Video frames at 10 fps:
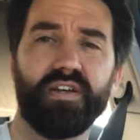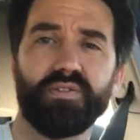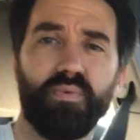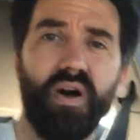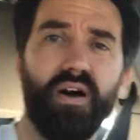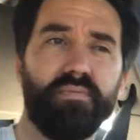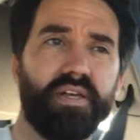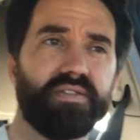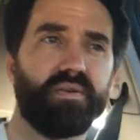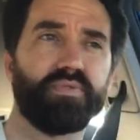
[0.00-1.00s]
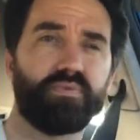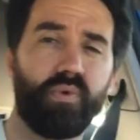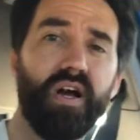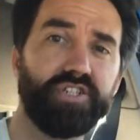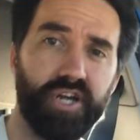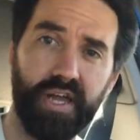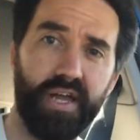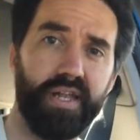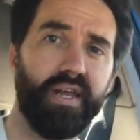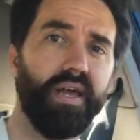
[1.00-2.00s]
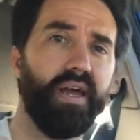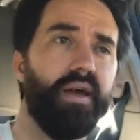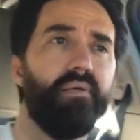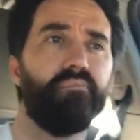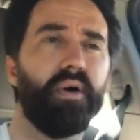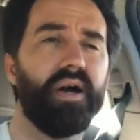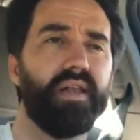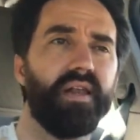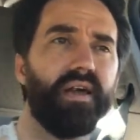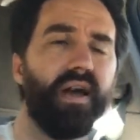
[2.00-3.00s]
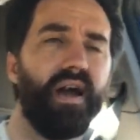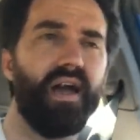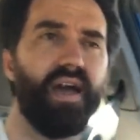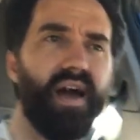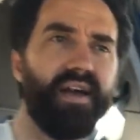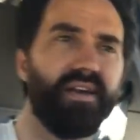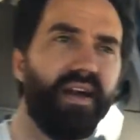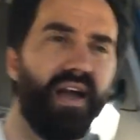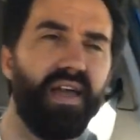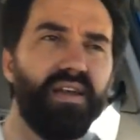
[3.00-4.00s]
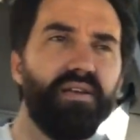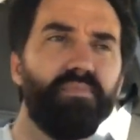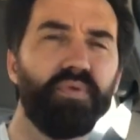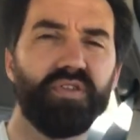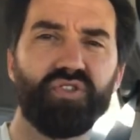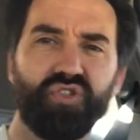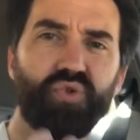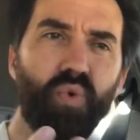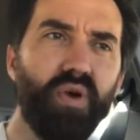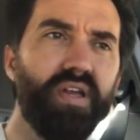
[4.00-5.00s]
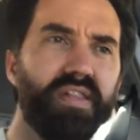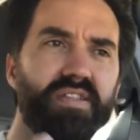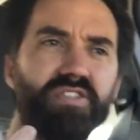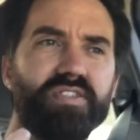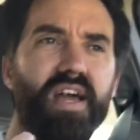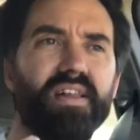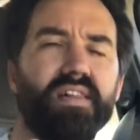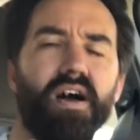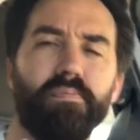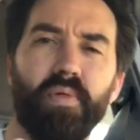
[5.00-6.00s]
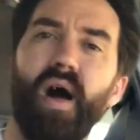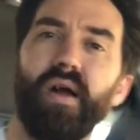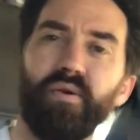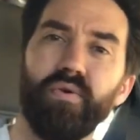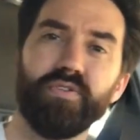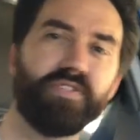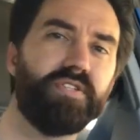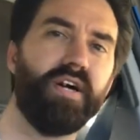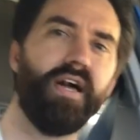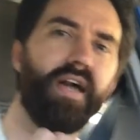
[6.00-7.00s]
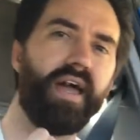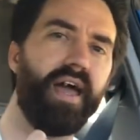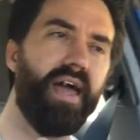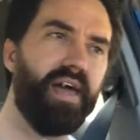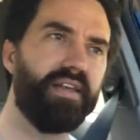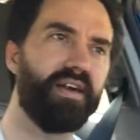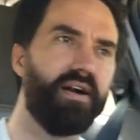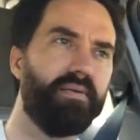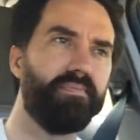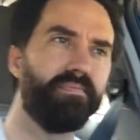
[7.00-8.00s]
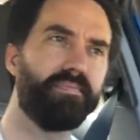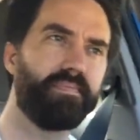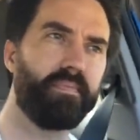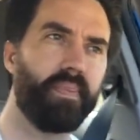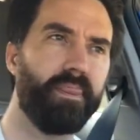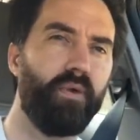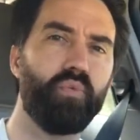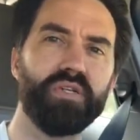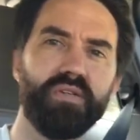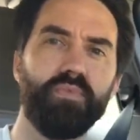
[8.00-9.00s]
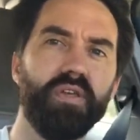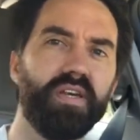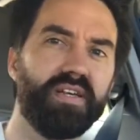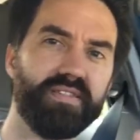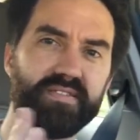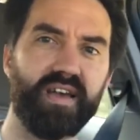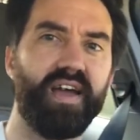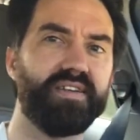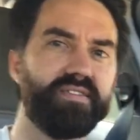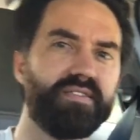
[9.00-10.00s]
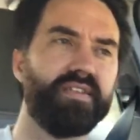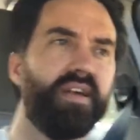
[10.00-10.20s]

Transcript: as well because I was rushing it. But I ended up with a story that just had a lot of plot holes and wasn't really concise.